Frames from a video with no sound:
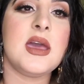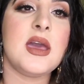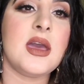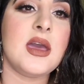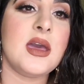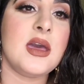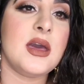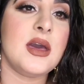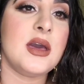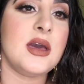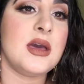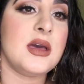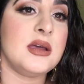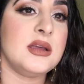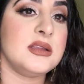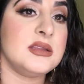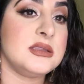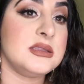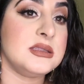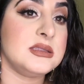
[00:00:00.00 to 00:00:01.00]

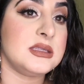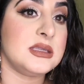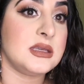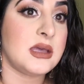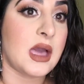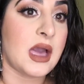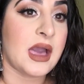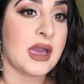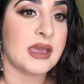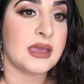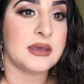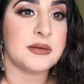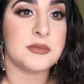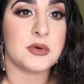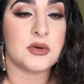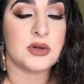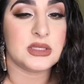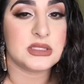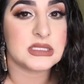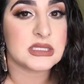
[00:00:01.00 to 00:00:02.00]
and I
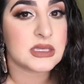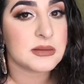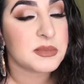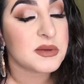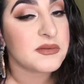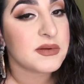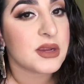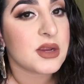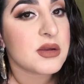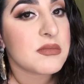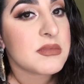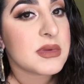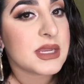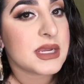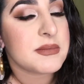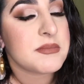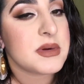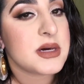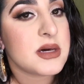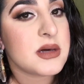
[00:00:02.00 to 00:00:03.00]
am going to keep it very
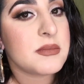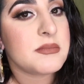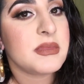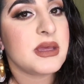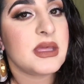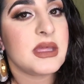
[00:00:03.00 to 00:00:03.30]
minimum